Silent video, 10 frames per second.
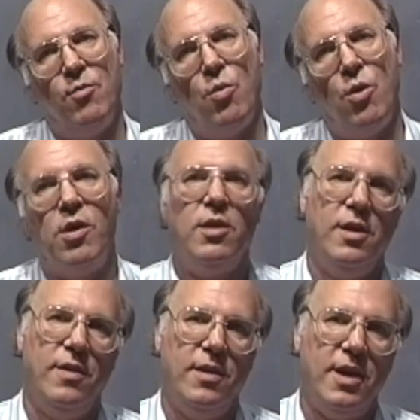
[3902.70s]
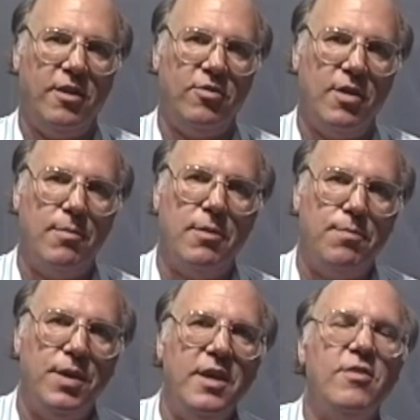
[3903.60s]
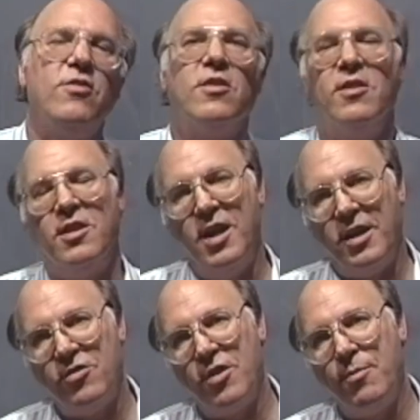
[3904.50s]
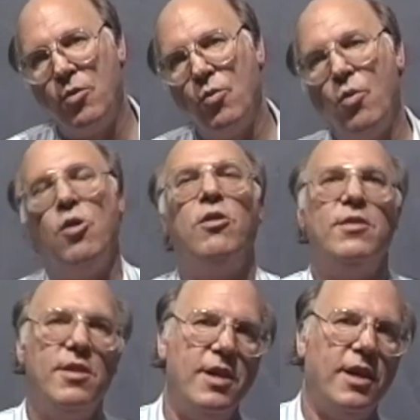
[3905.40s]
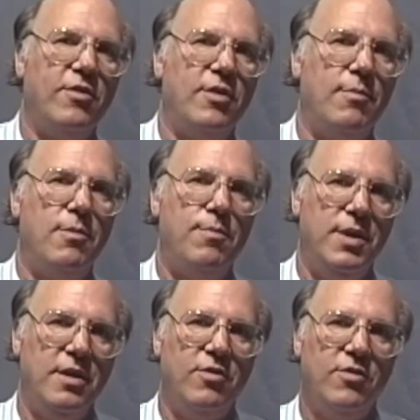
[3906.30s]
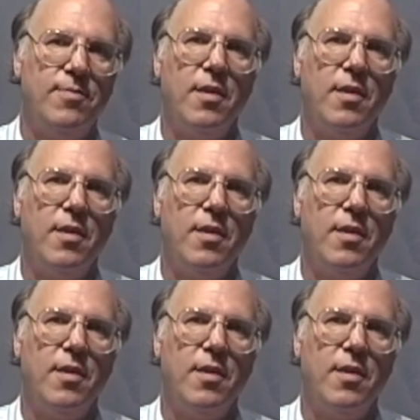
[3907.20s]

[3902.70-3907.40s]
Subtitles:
war, and the next summer, peace, and the next summer, war, and the next summer, peace.